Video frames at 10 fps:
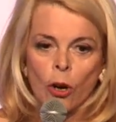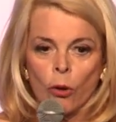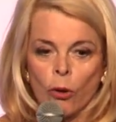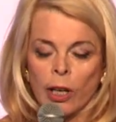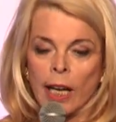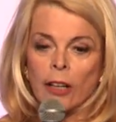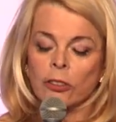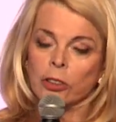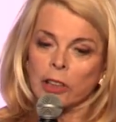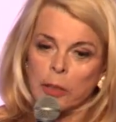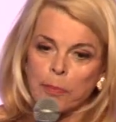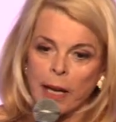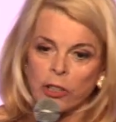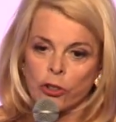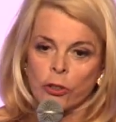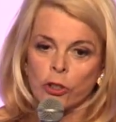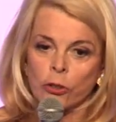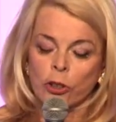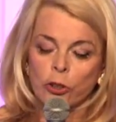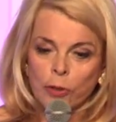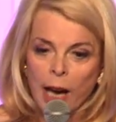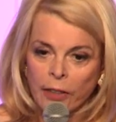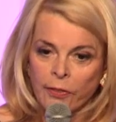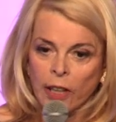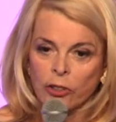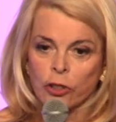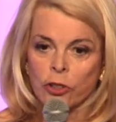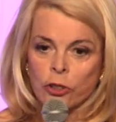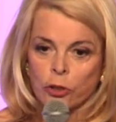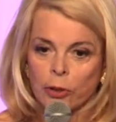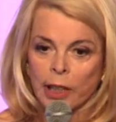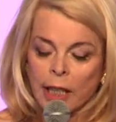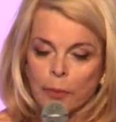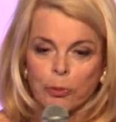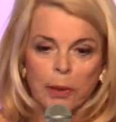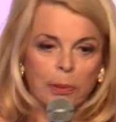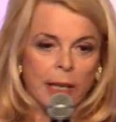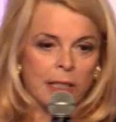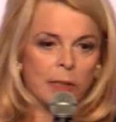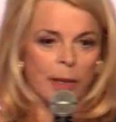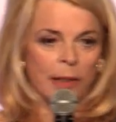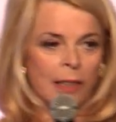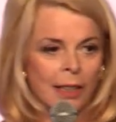or elderly patients who contract infections during hip replacement.